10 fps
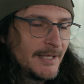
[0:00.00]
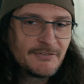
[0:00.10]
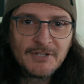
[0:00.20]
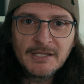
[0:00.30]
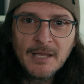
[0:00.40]

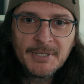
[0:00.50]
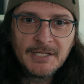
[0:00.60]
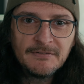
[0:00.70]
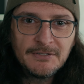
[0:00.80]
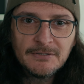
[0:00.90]
it's not that
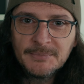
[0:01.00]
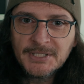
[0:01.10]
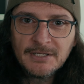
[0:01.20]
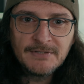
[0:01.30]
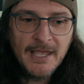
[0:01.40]
big a deal
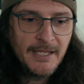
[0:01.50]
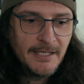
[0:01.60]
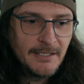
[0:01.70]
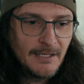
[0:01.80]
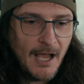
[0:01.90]
because
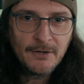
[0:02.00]
A,